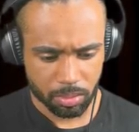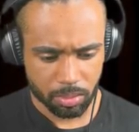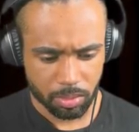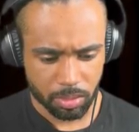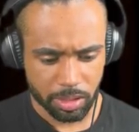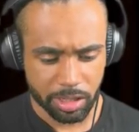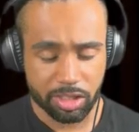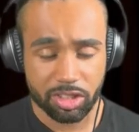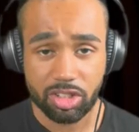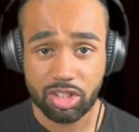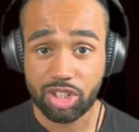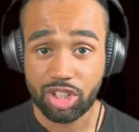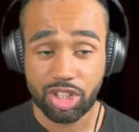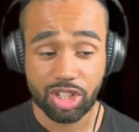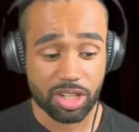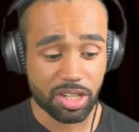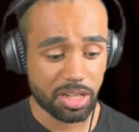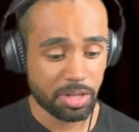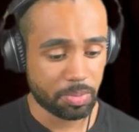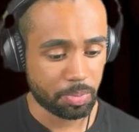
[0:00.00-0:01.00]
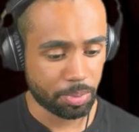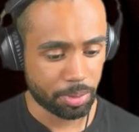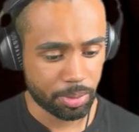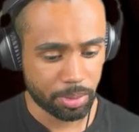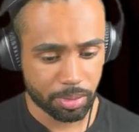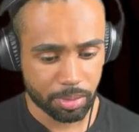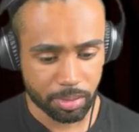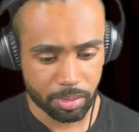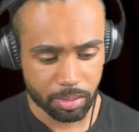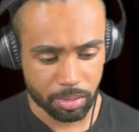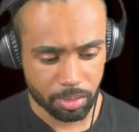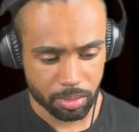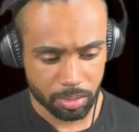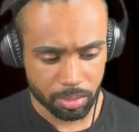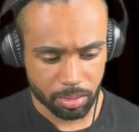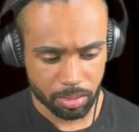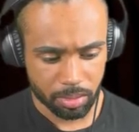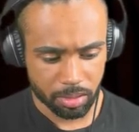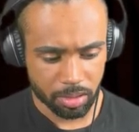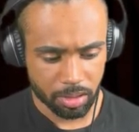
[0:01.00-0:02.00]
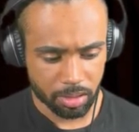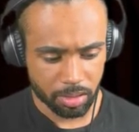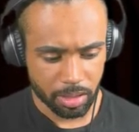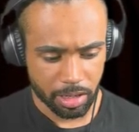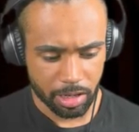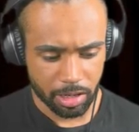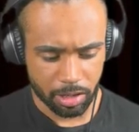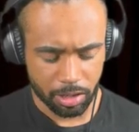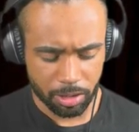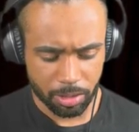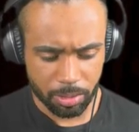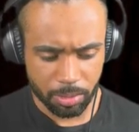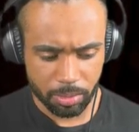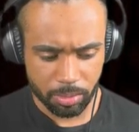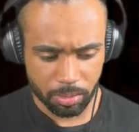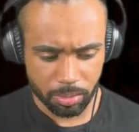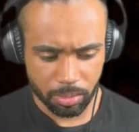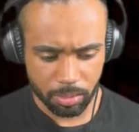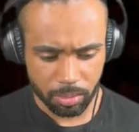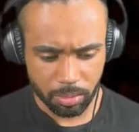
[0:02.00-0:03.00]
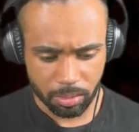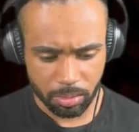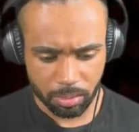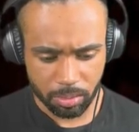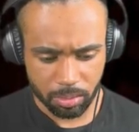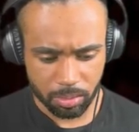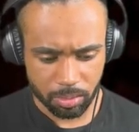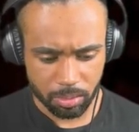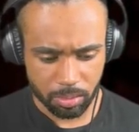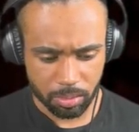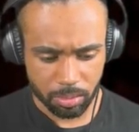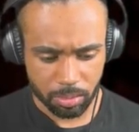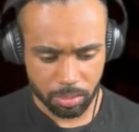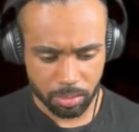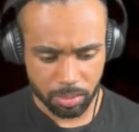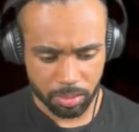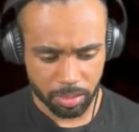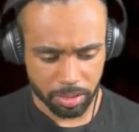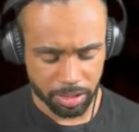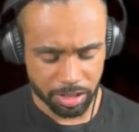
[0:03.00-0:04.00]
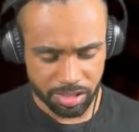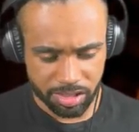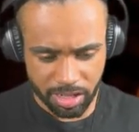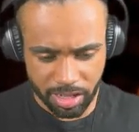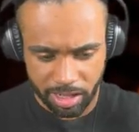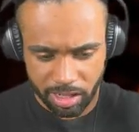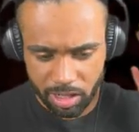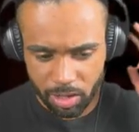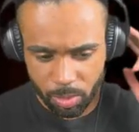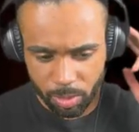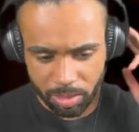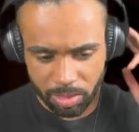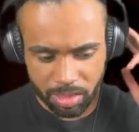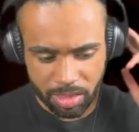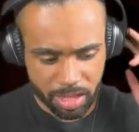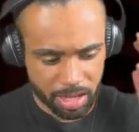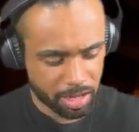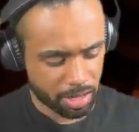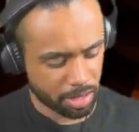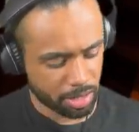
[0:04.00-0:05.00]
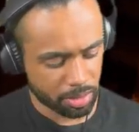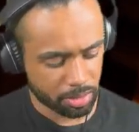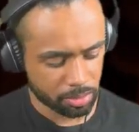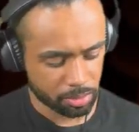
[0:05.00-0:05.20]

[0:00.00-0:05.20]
It's a ship. Hello? Is anyone there?